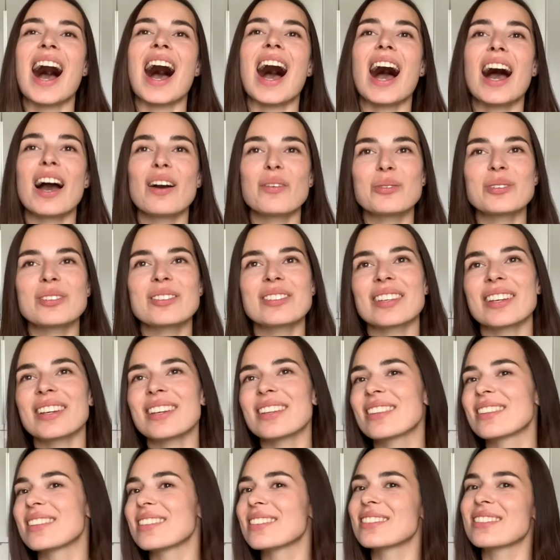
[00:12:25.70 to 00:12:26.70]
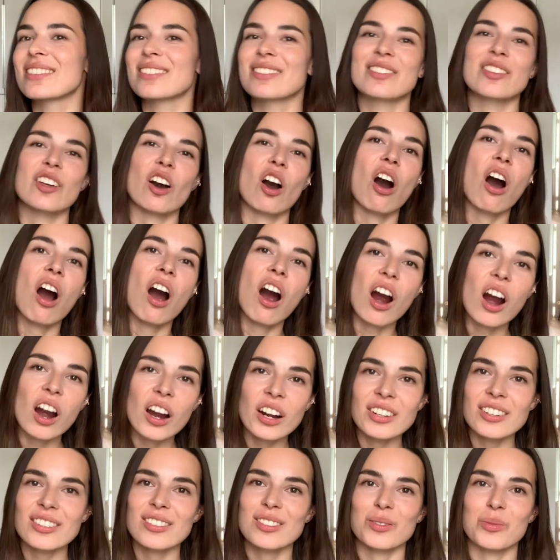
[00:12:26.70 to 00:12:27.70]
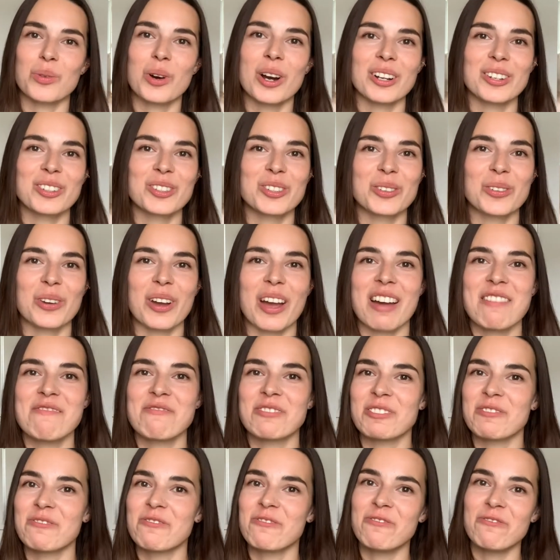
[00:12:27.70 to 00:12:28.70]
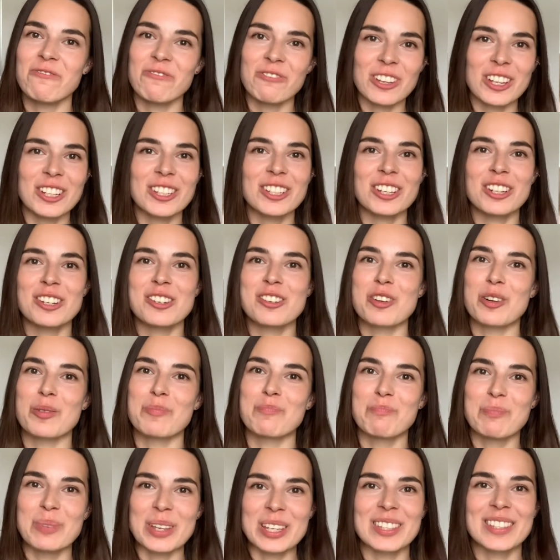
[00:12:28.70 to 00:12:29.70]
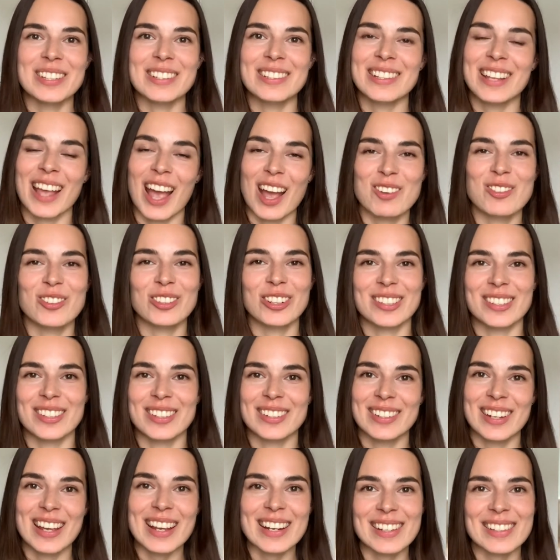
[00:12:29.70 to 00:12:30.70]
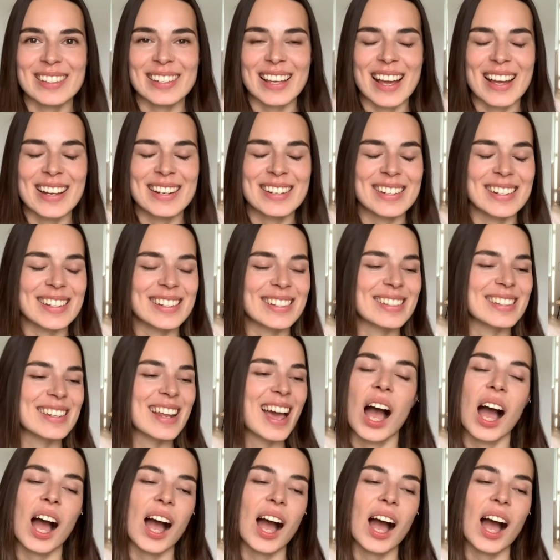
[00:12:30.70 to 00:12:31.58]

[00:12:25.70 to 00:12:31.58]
I would say this is the hardest one to ever fit in your busy schedule as a data scientist.